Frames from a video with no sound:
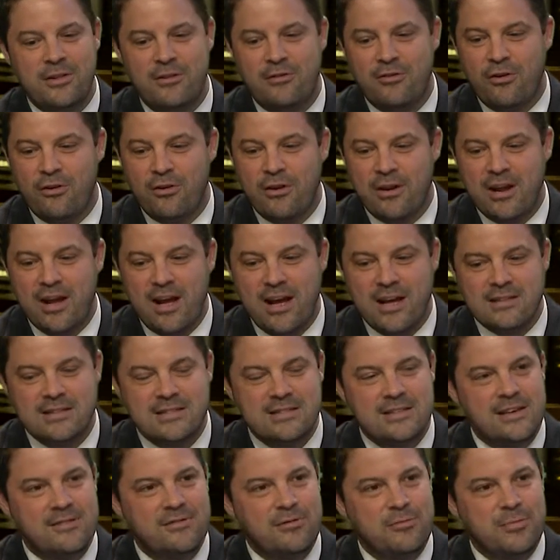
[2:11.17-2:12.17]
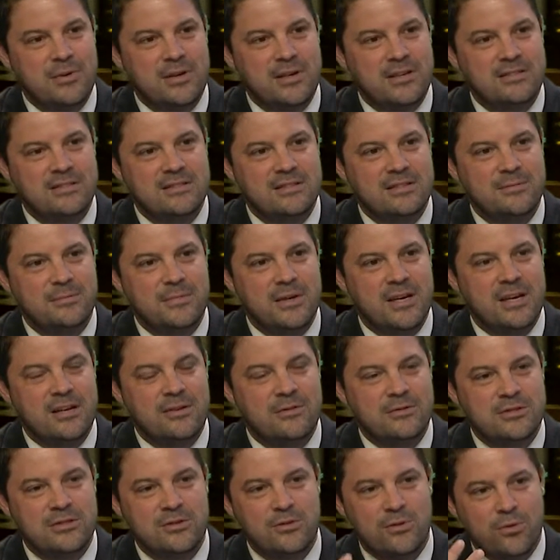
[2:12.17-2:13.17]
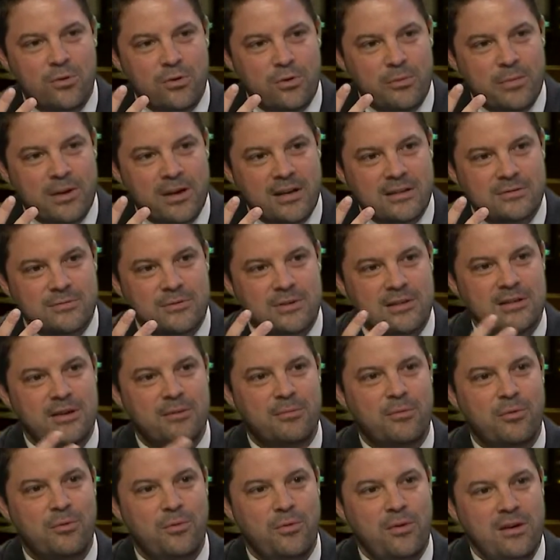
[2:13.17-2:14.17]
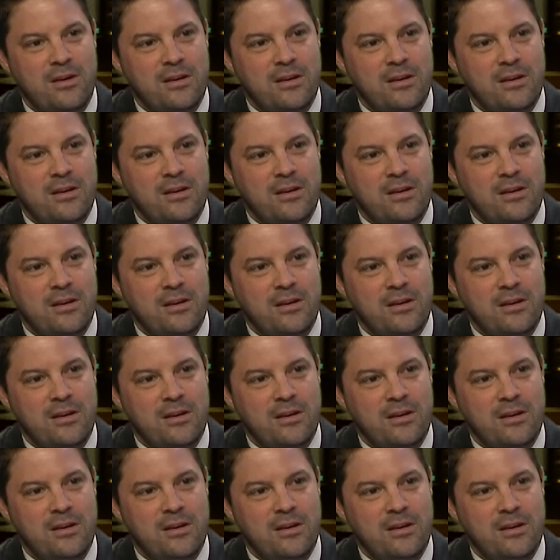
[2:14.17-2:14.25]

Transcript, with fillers: They've already had seven picks in, man, and two quarterbacks went number one.